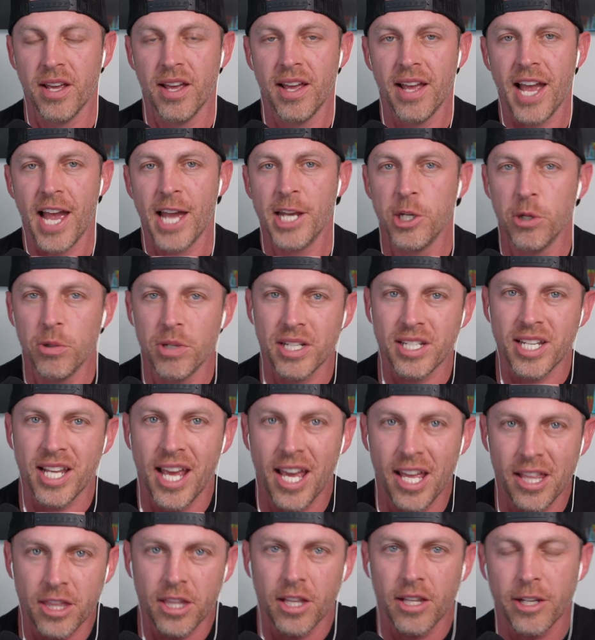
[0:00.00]
and you just
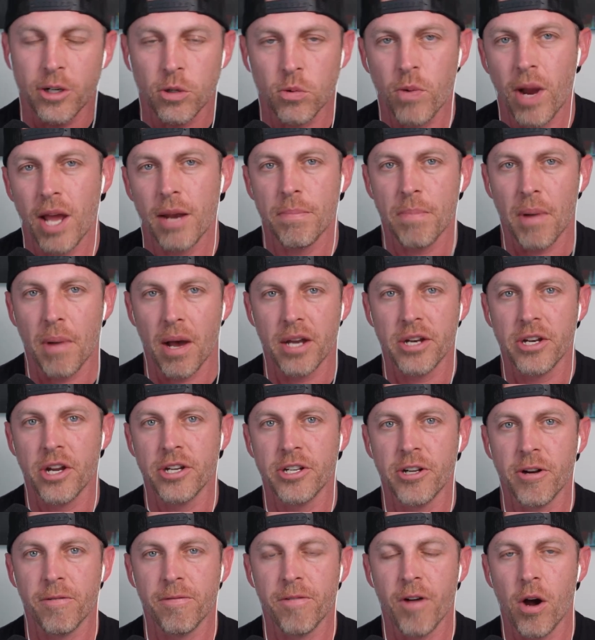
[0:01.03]
hit the little red button on
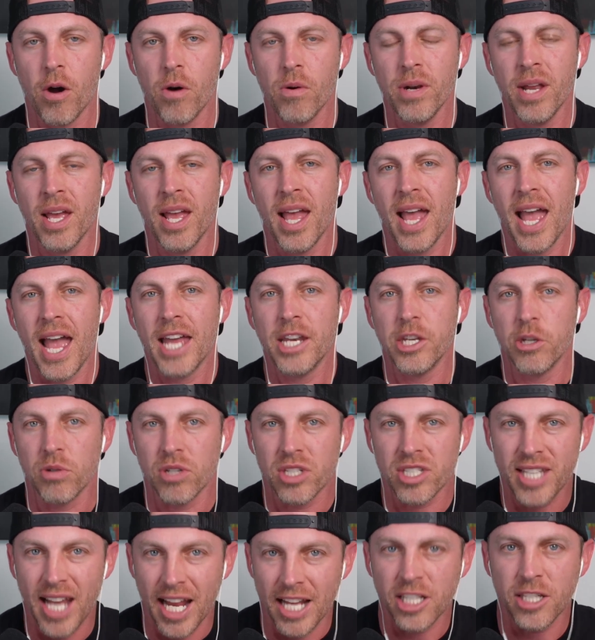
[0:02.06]
your phone and you
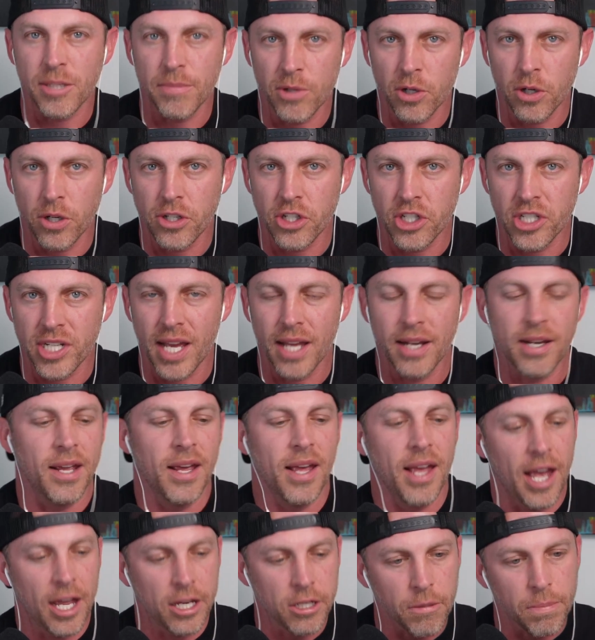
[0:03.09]
say some good shit
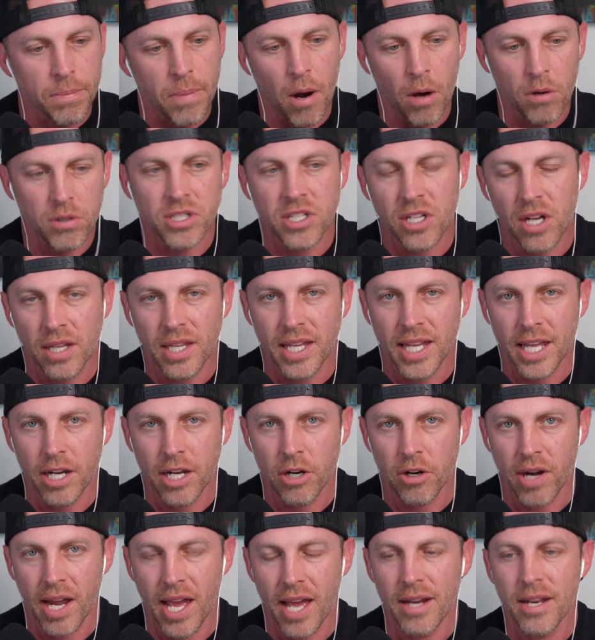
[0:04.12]
and you post it on the
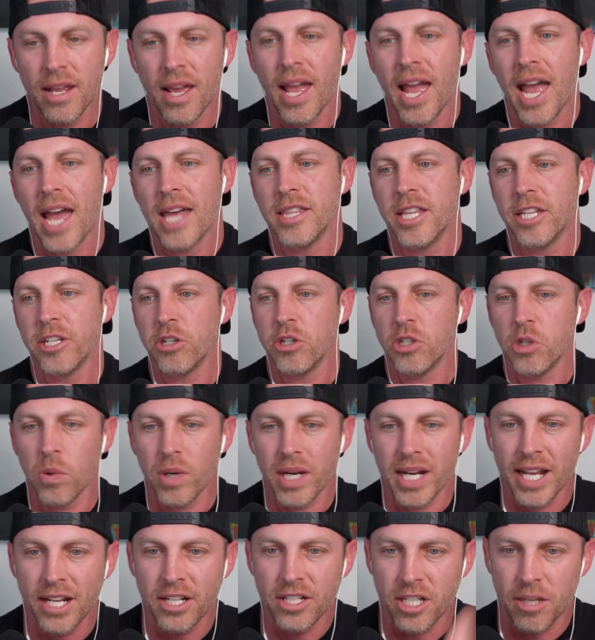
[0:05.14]
internet, and then you do it
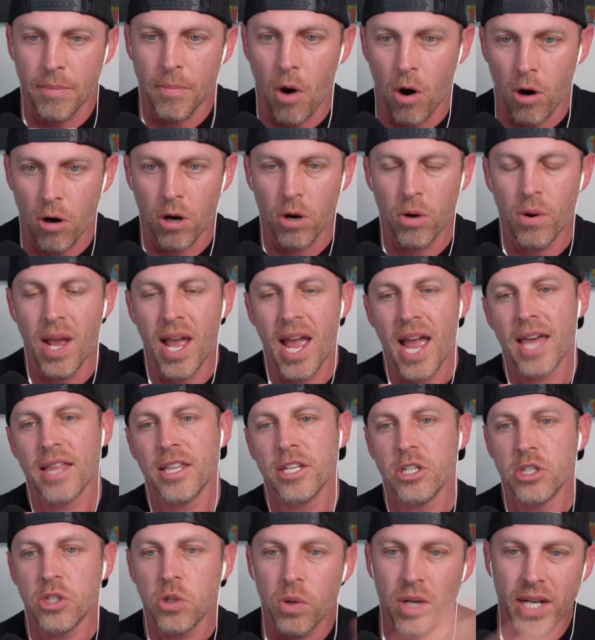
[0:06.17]
again tomorrow, and then
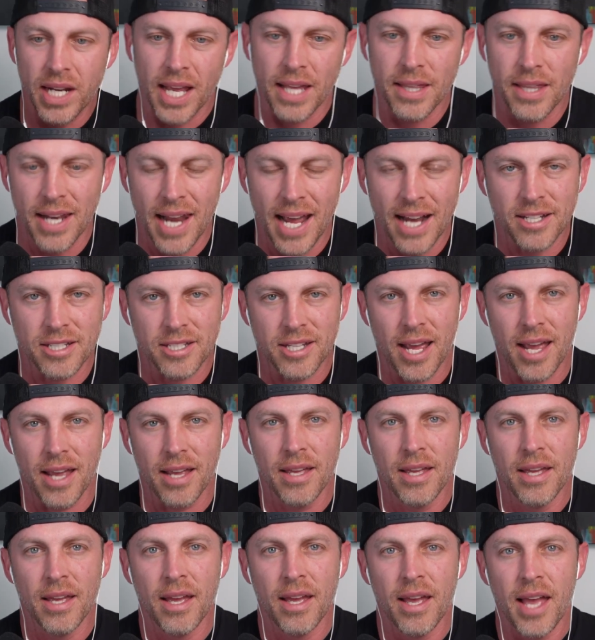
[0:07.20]
you do it again the next day.
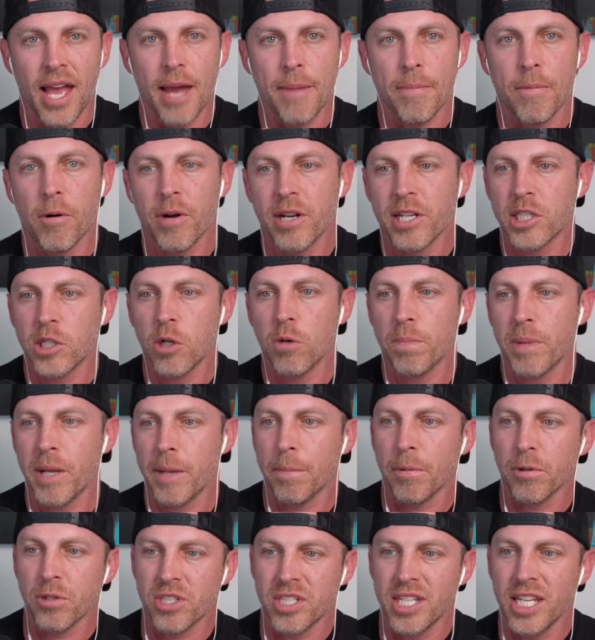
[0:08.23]
And pretty soon
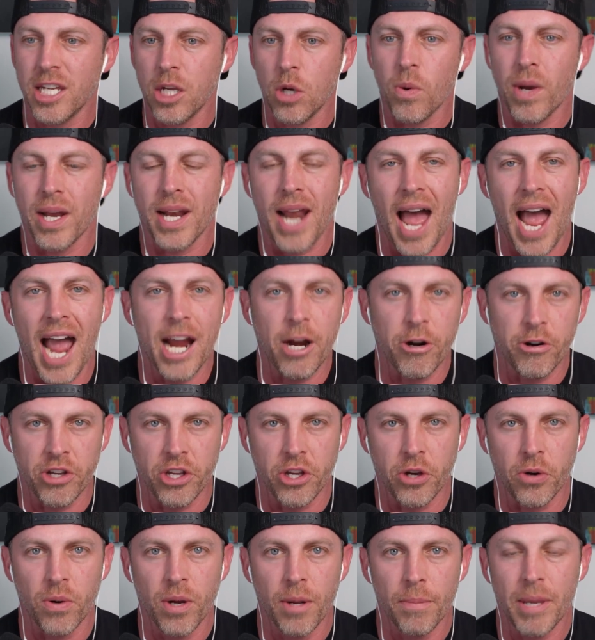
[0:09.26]
people see you and hire
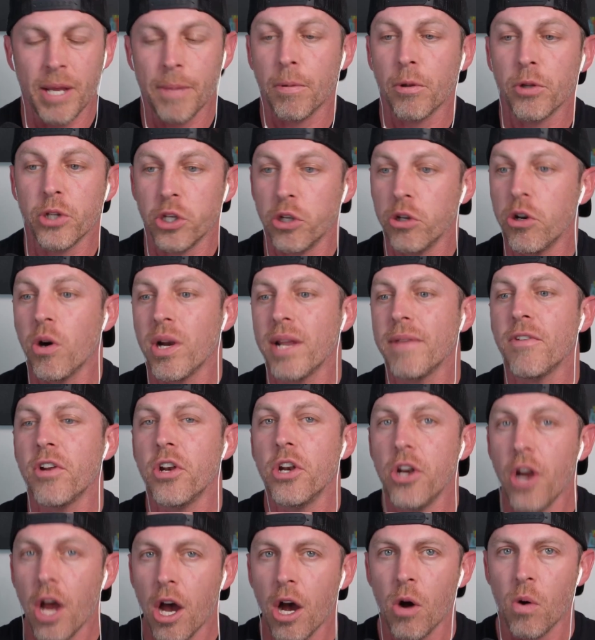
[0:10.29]
you. People you don't
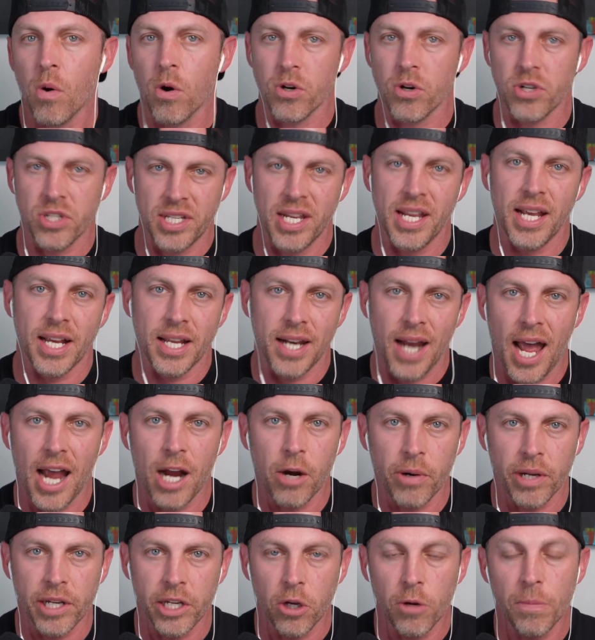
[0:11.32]
even know are seeing and
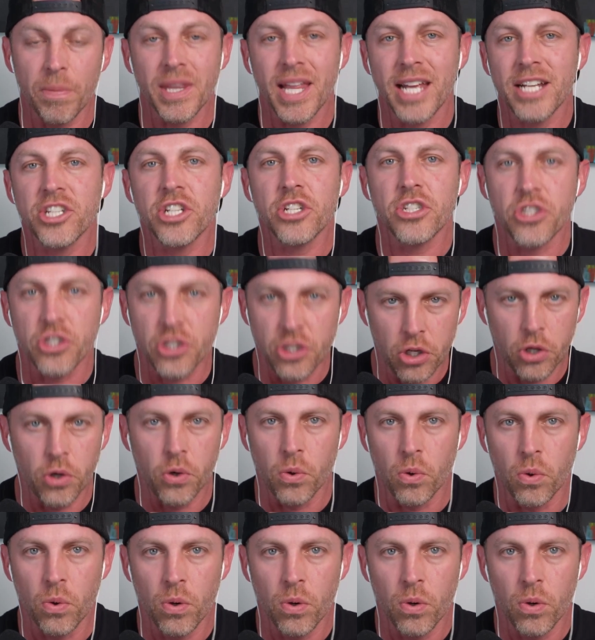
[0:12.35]
hiring you, but they just do